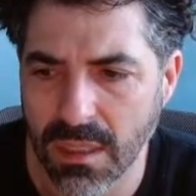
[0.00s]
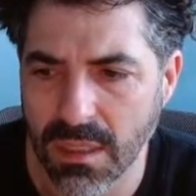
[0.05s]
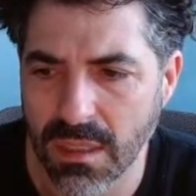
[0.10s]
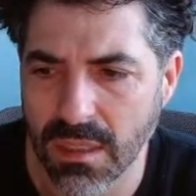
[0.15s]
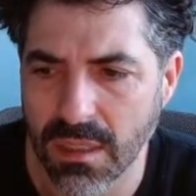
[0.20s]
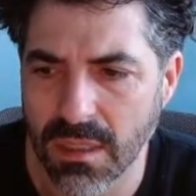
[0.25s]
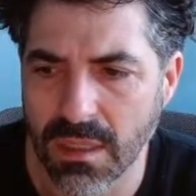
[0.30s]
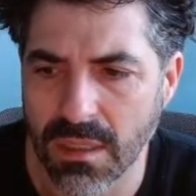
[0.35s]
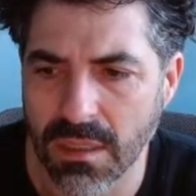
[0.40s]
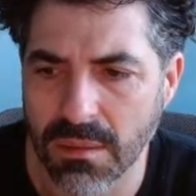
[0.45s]

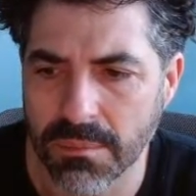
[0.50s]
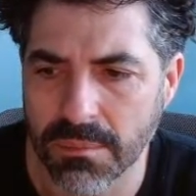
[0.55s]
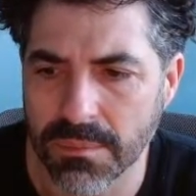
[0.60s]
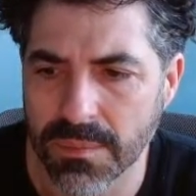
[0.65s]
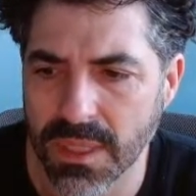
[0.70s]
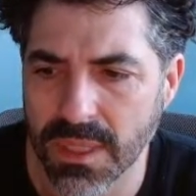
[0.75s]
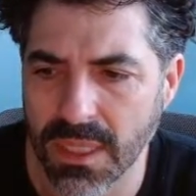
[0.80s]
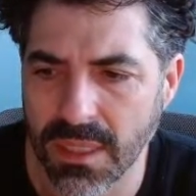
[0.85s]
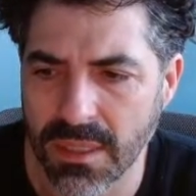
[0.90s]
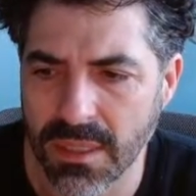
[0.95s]
And
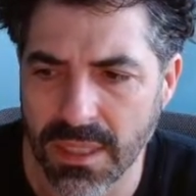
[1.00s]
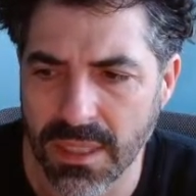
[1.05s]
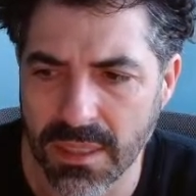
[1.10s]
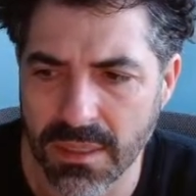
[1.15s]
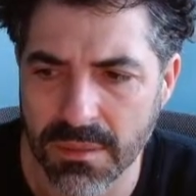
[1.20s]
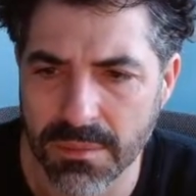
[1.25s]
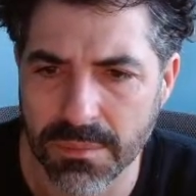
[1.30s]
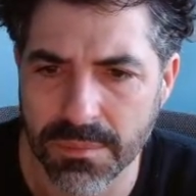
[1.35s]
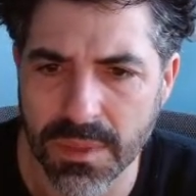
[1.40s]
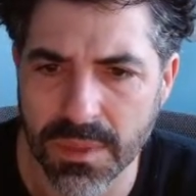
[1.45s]

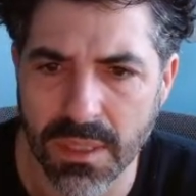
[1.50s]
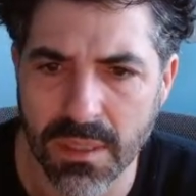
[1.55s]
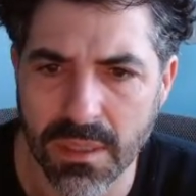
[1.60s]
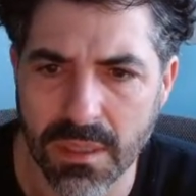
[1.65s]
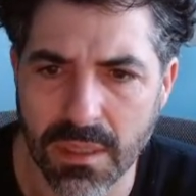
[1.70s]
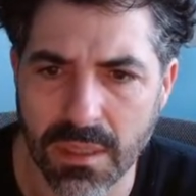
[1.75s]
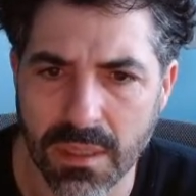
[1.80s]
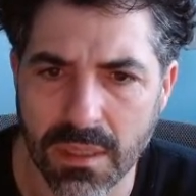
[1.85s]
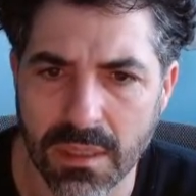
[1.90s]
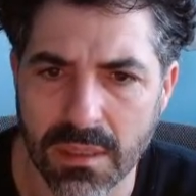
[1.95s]
then
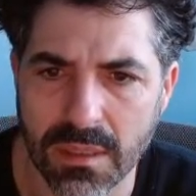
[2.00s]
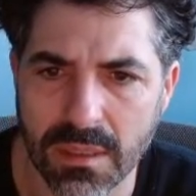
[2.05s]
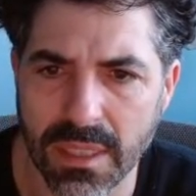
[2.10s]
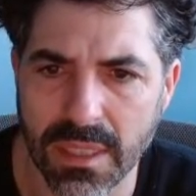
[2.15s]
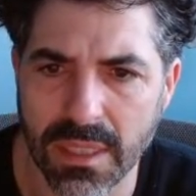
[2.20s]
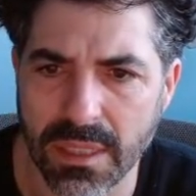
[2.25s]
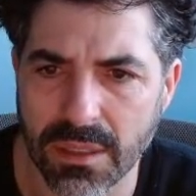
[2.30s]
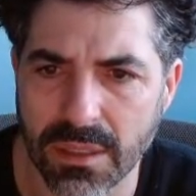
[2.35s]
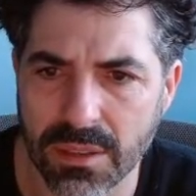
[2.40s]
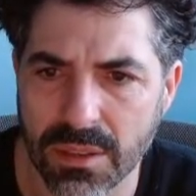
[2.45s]
the
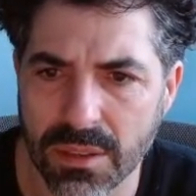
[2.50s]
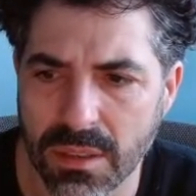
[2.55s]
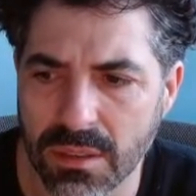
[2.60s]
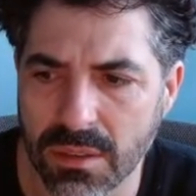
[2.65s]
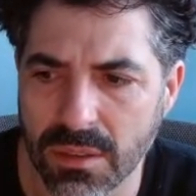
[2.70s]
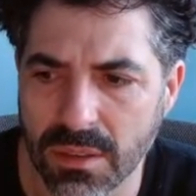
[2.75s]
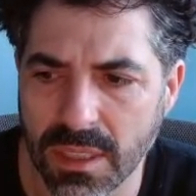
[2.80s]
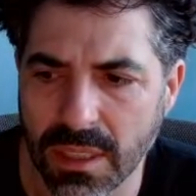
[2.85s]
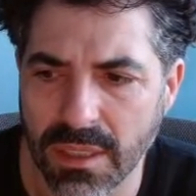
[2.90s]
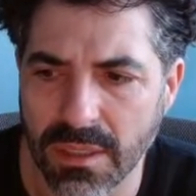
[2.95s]
ears aren't
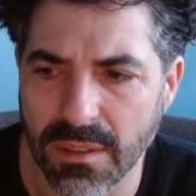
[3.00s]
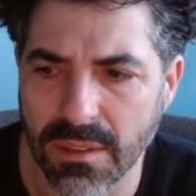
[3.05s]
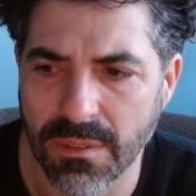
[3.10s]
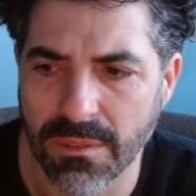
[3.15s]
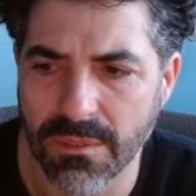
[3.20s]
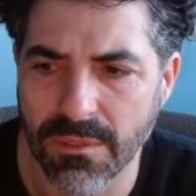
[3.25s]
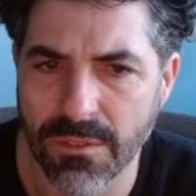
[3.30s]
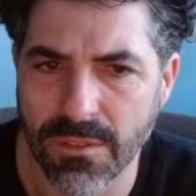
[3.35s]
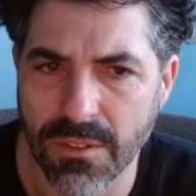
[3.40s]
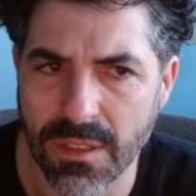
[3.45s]
looking
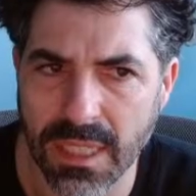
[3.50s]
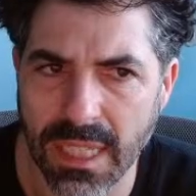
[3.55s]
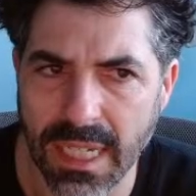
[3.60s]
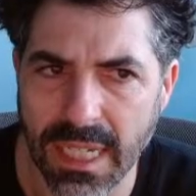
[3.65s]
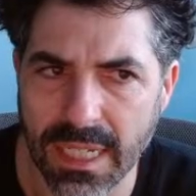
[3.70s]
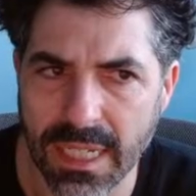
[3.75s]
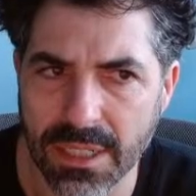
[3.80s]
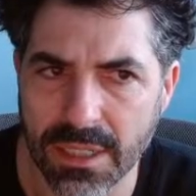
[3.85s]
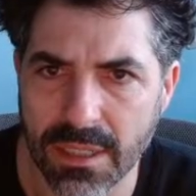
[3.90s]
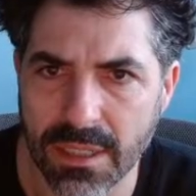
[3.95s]

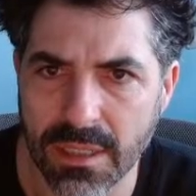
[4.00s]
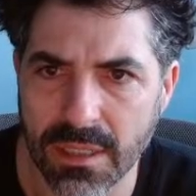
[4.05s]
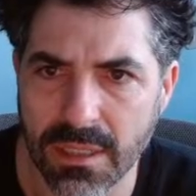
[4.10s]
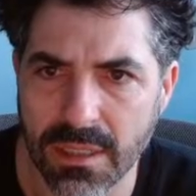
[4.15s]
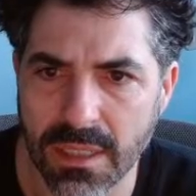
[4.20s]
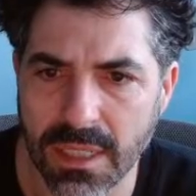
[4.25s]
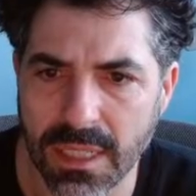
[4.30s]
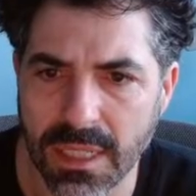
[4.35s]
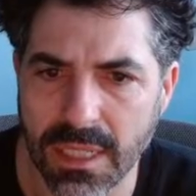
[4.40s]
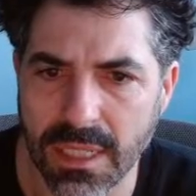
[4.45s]
flatter.
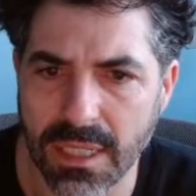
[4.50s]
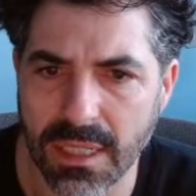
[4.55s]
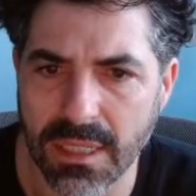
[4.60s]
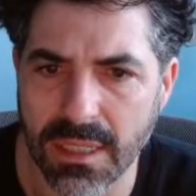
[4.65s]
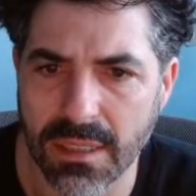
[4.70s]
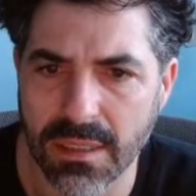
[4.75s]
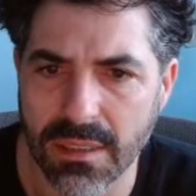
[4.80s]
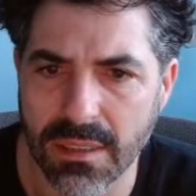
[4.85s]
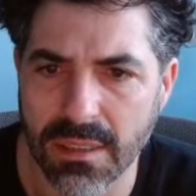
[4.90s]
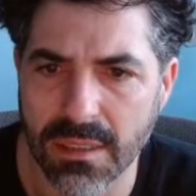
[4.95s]

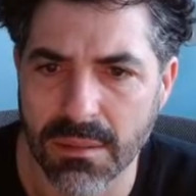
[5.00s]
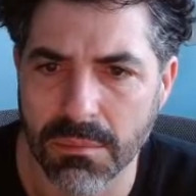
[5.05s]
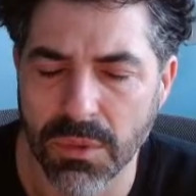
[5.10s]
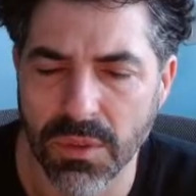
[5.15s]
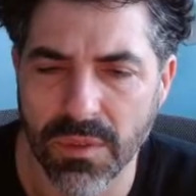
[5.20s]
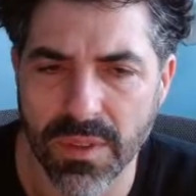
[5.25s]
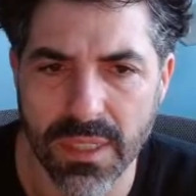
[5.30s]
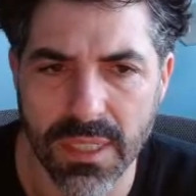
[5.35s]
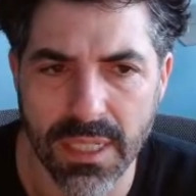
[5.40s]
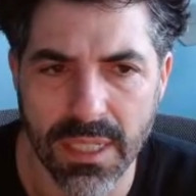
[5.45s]
They're
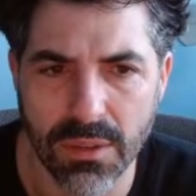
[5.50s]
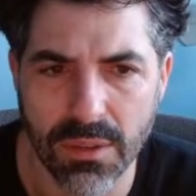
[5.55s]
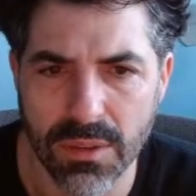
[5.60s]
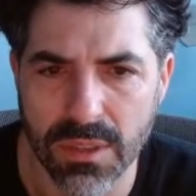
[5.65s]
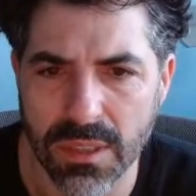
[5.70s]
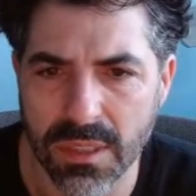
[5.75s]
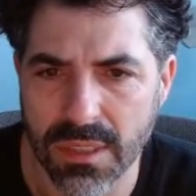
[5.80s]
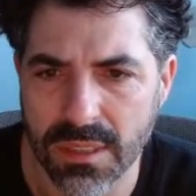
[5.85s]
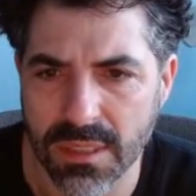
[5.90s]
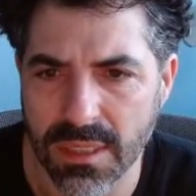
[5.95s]
moving out into
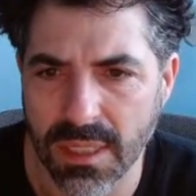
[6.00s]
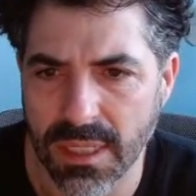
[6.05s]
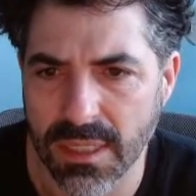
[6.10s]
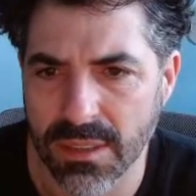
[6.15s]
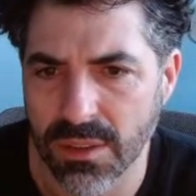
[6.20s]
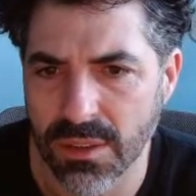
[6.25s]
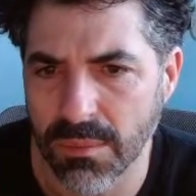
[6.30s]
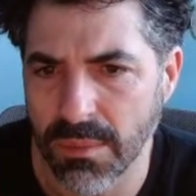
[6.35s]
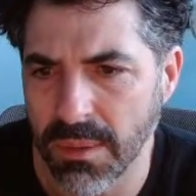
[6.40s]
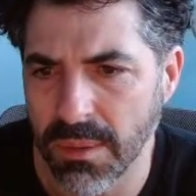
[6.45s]
the side.
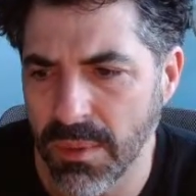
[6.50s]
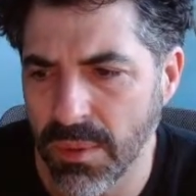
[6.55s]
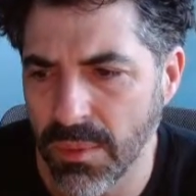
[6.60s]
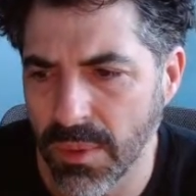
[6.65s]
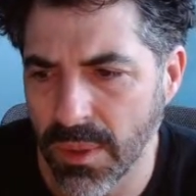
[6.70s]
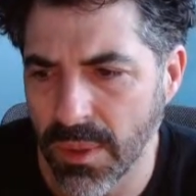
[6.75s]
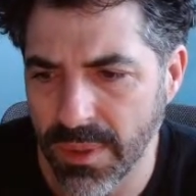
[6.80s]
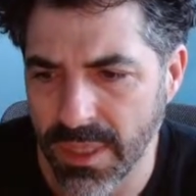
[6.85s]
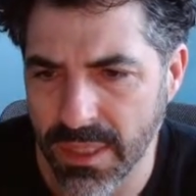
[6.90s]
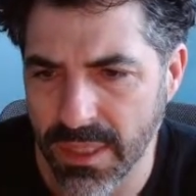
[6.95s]
So maybe
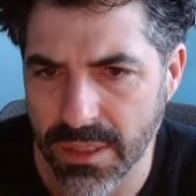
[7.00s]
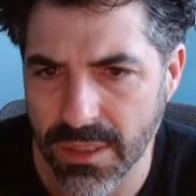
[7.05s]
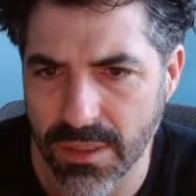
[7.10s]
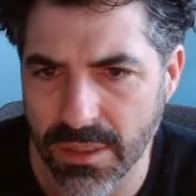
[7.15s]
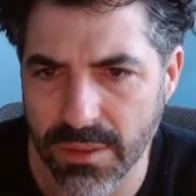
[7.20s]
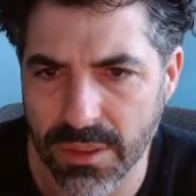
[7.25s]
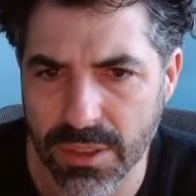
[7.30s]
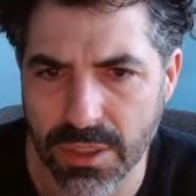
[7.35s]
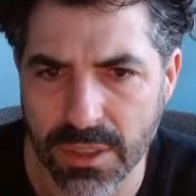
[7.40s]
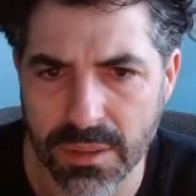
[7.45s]
what we need to do
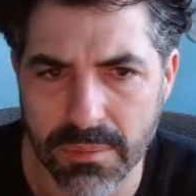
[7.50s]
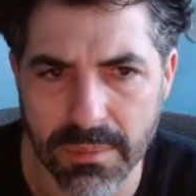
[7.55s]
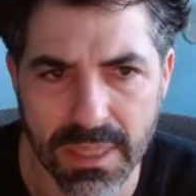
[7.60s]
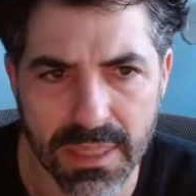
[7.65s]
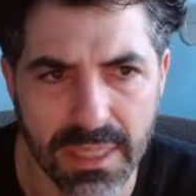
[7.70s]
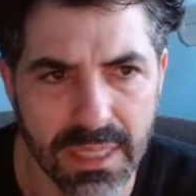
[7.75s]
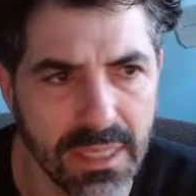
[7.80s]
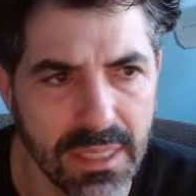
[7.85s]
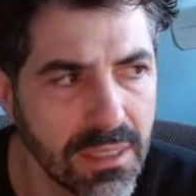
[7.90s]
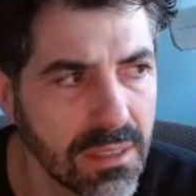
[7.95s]
is just make
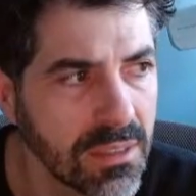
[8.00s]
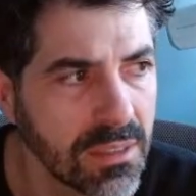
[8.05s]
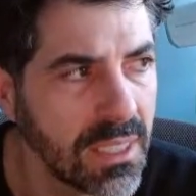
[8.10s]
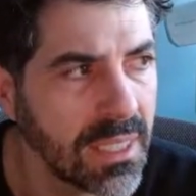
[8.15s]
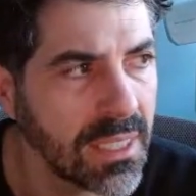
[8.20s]
the ears like